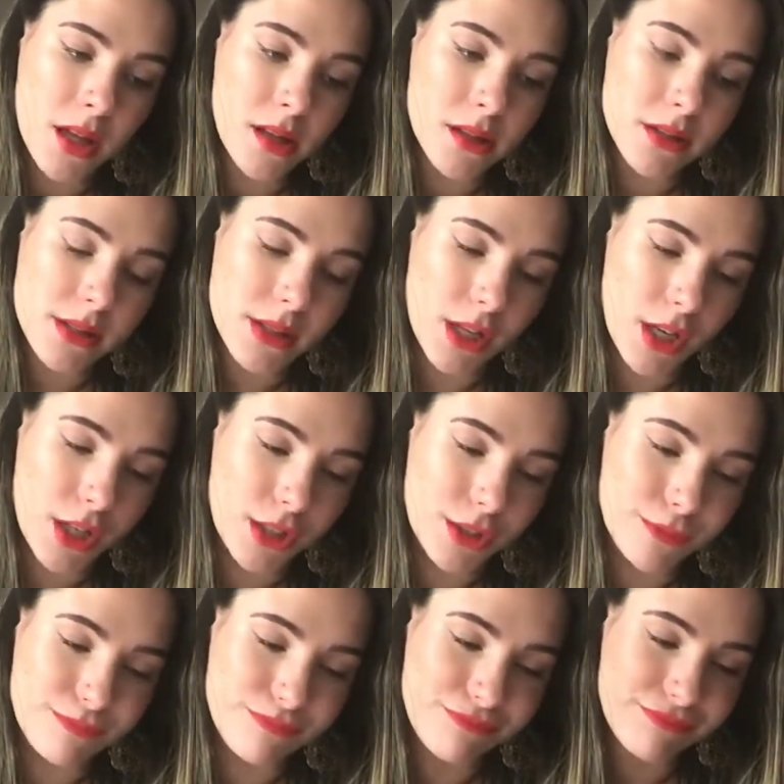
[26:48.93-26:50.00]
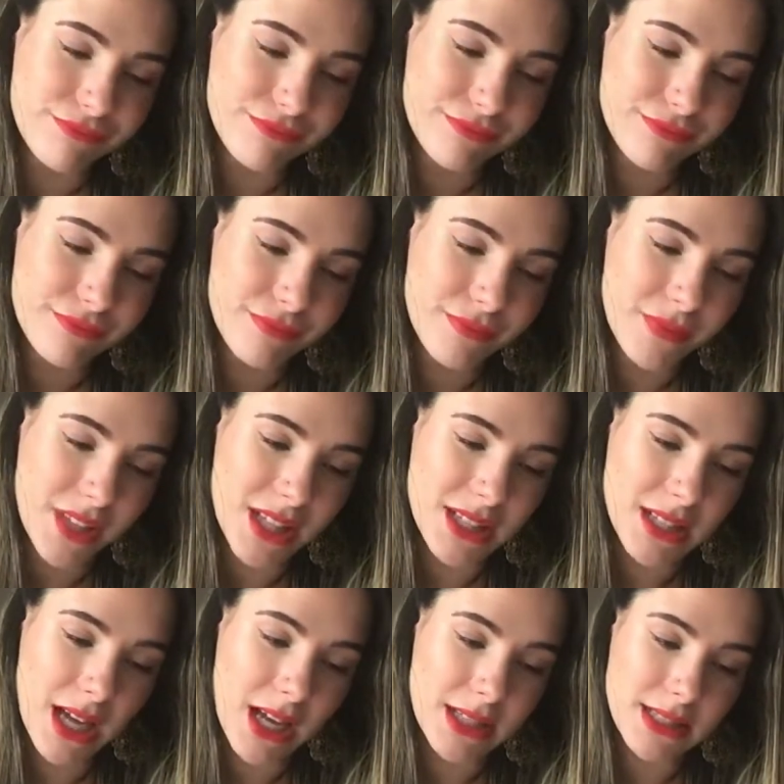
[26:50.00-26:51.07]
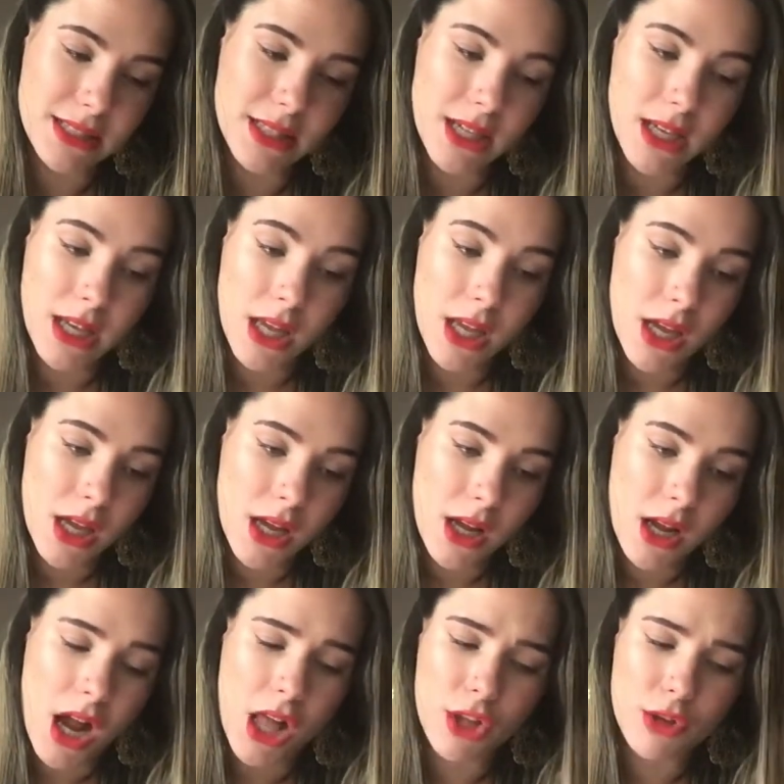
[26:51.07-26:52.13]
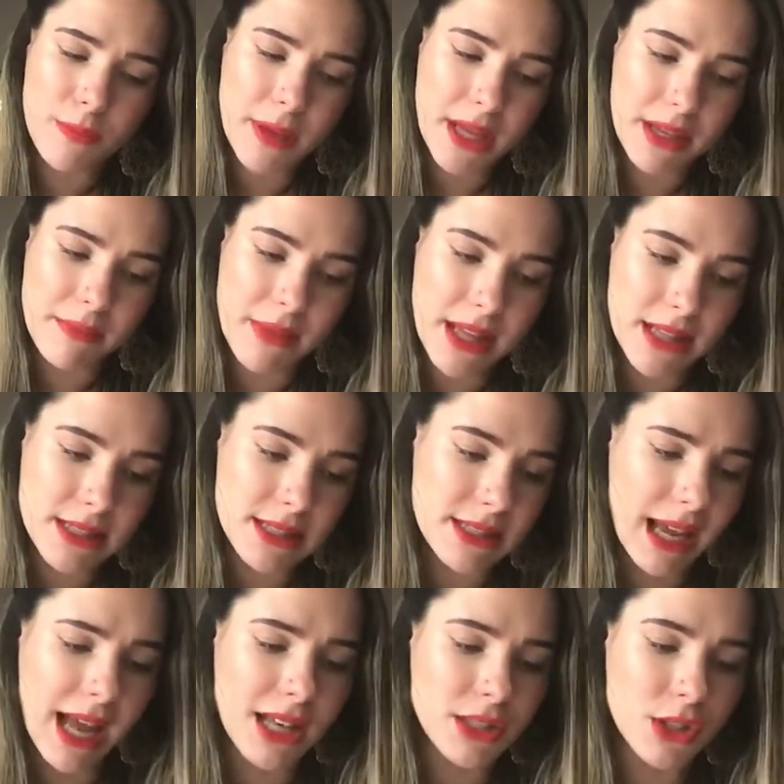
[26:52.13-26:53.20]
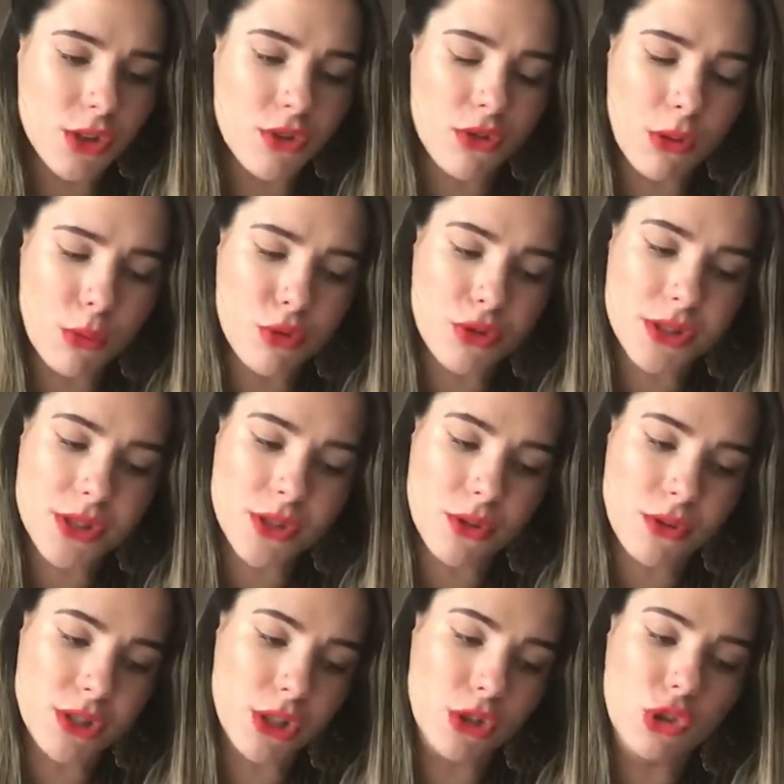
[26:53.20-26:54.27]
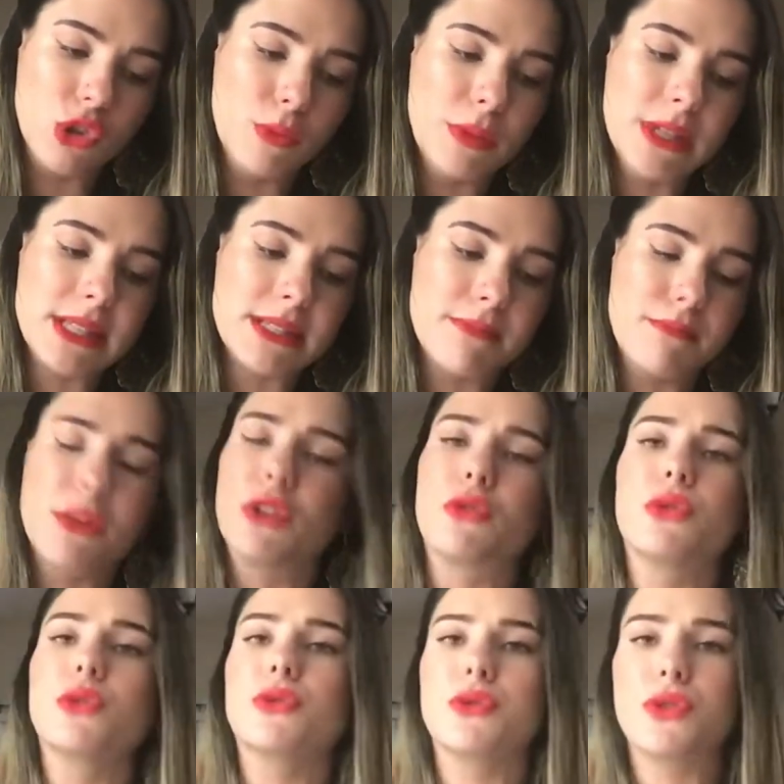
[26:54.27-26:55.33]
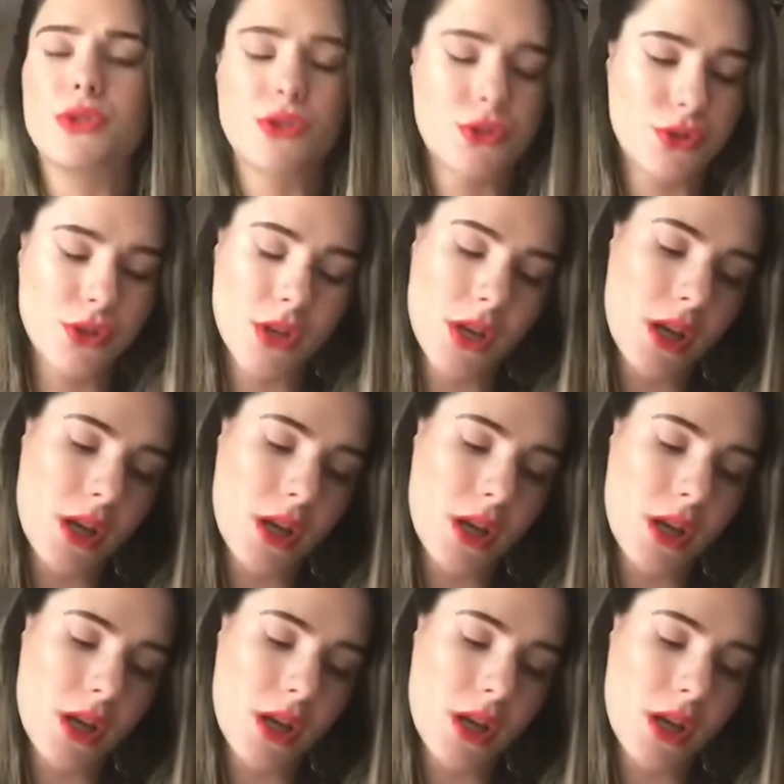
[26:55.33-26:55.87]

So it's got colored pigments, dazzling chrome crystals, and luminous minerals.